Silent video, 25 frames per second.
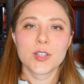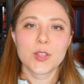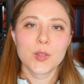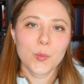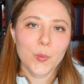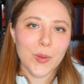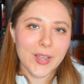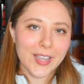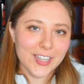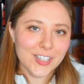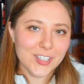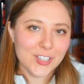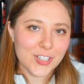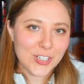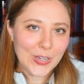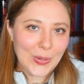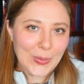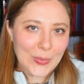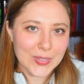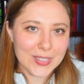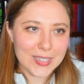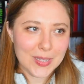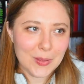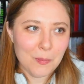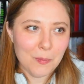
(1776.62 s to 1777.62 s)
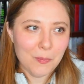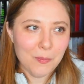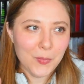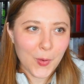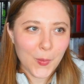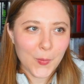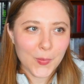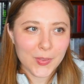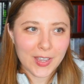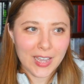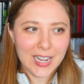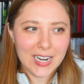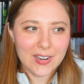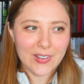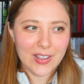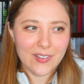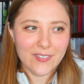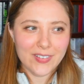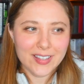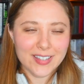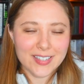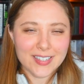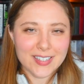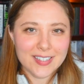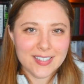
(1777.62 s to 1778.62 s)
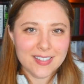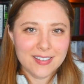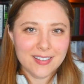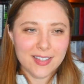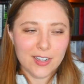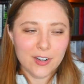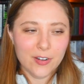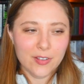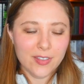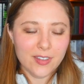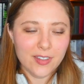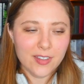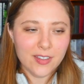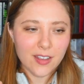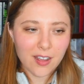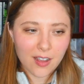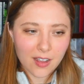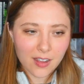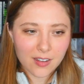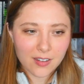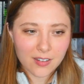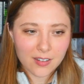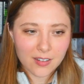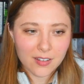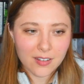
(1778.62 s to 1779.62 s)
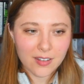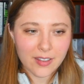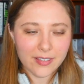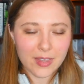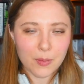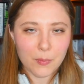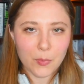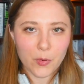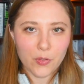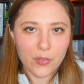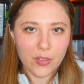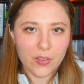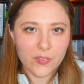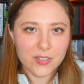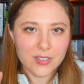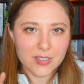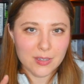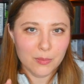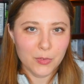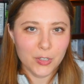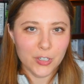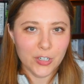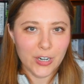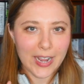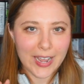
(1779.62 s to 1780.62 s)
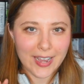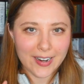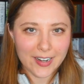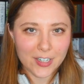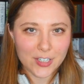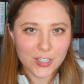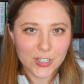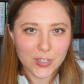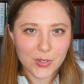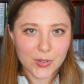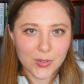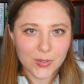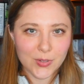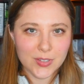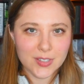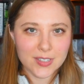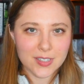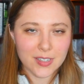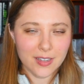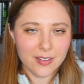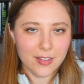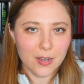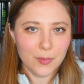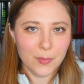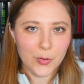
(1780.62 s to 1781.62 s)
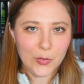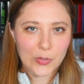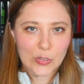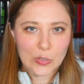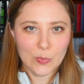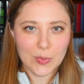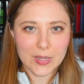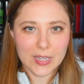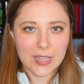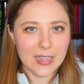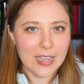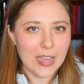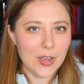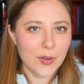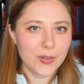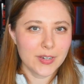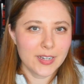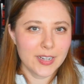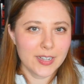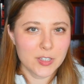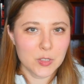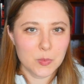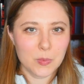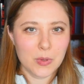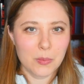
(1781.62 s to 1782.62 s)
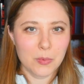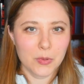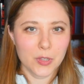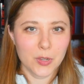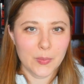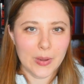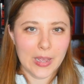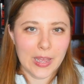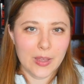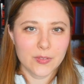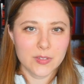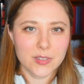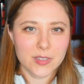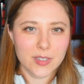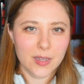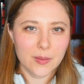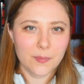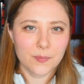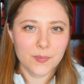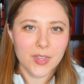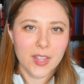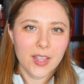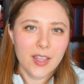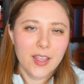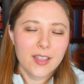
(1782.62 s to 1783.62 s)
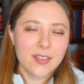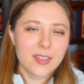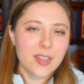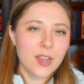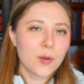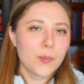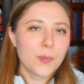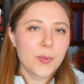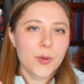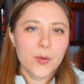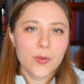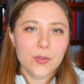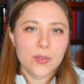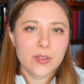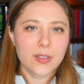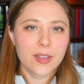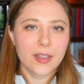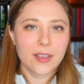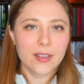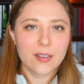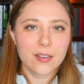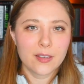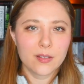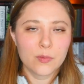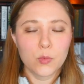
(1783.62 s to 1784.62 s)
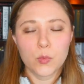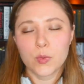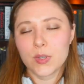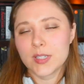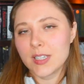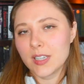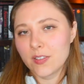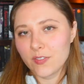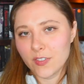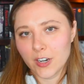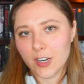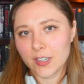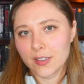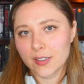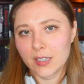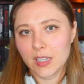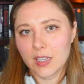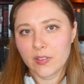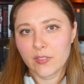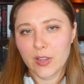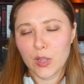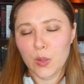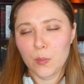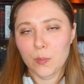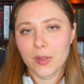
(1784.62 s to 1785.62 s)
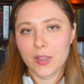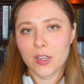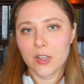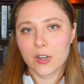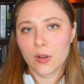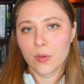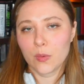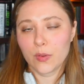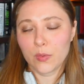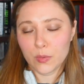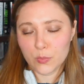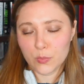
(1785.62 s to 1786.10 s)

the way it shows them both kind of having this, they're the young, and they both have similar attitudes, and they're both speaking out against people around them. They're both like, I mean, we see very little of him, but you know,